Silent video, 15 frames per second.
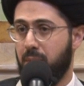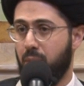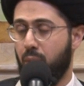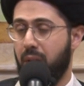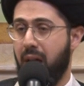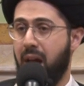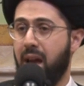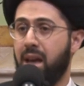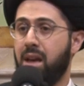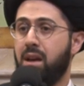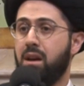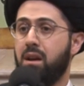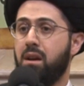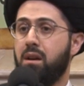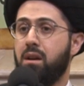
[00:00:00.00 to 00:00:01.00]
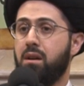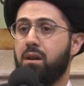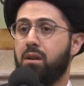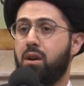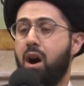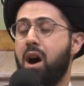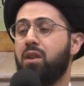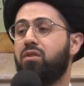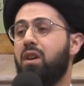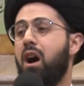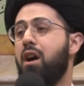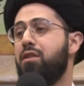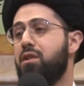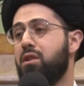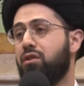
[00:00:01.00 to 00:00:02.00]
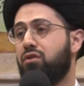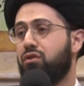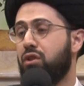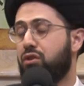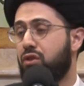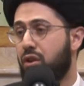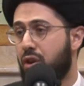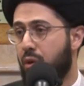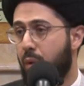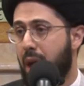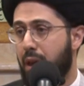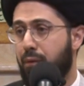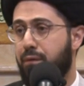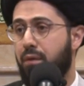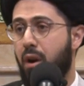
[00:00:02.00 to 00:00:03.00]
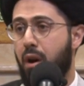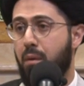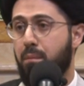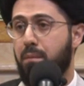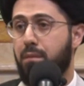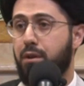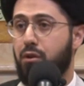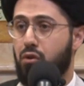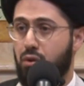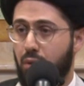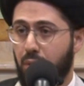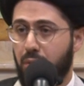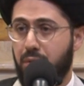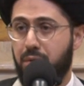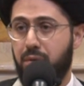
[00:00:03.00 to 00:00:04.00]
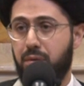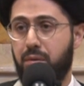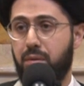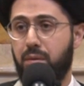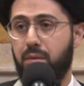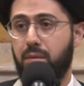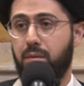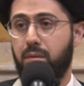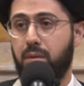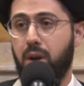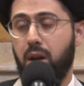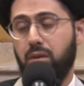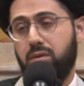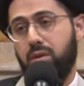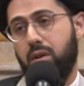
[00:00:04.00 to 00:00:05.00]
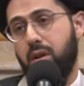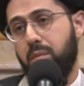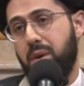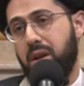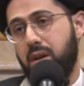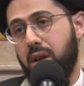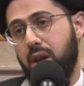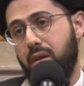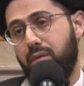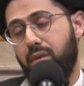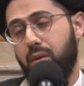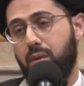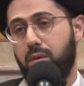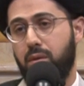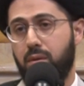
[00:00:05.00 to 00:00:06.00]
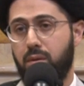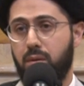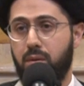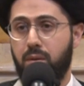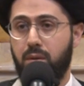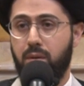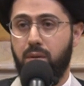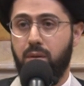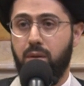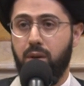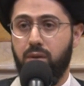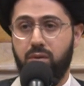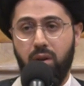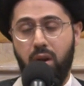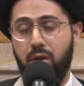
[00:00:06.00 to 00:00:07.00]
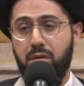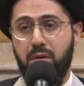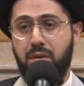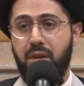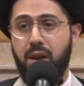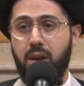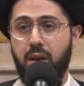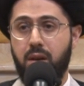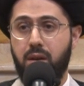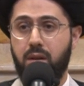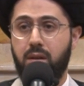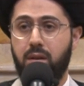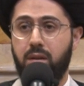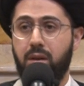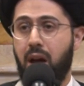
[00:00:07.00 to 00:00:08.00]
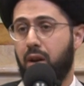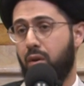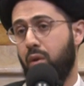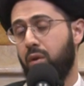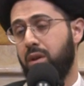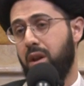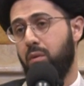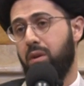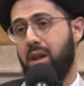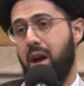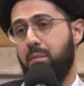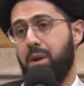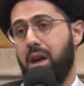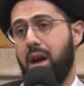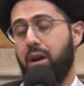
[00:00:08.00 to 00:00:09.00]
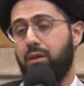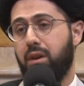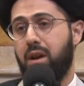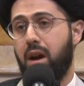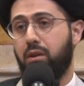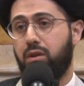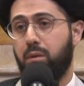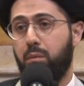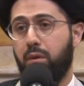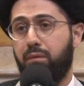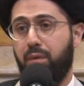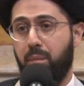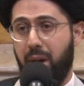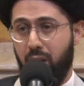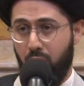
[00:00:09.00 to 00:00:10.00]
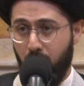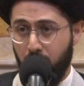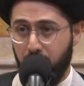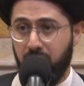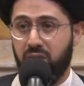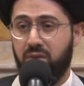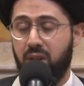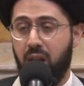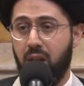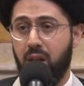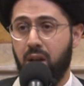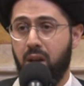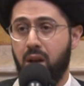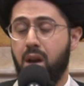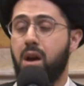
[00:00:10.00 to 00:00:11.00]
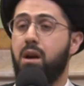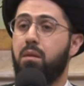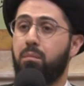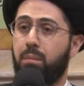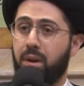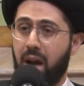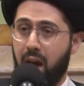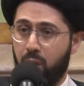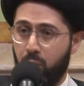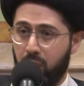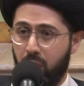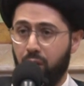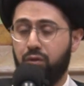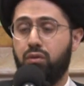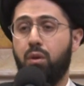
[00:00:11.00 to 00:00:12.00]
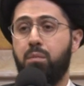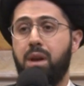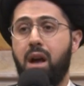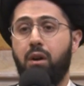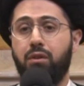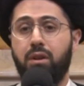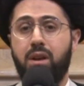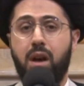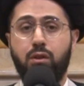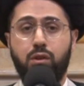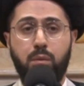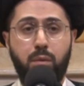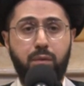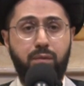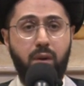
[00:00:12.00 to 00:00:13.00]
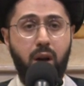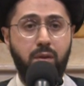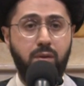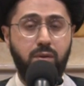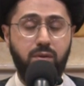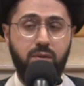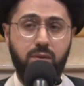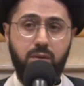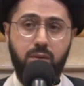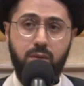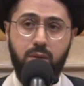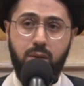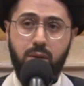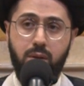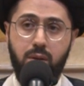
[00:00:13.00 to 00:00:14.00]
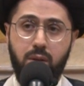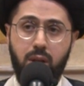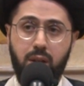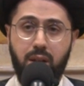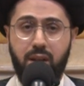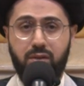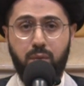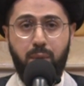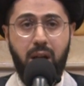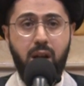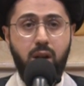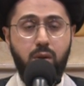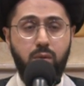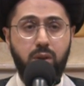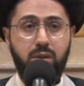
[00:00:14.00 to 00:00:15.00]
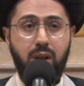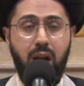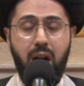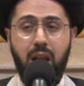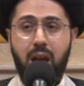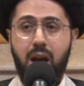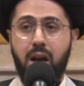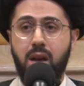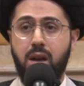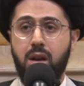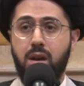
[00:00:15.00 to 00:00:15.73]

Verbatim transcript: when I cause others to turn away from the truth and to commit evil. It's another thing. Not only will I be held accountable for my own mistake, but I will also be held accountable for others. Allah subhanahu wa ta'ala